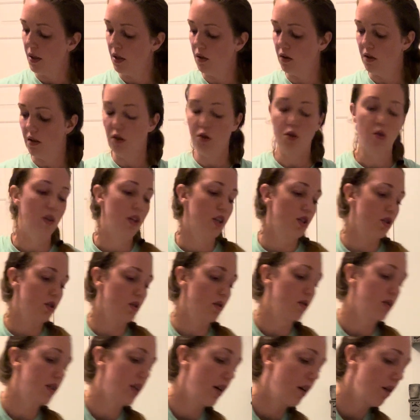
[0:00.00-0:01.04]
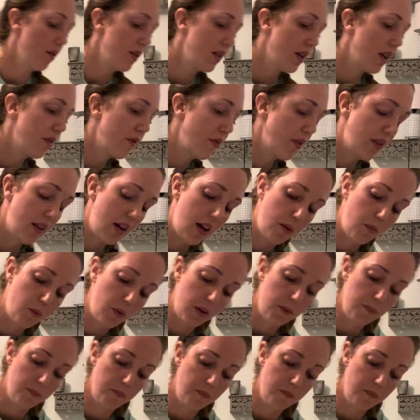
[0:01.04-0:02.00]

the traditional tarot deck for that one.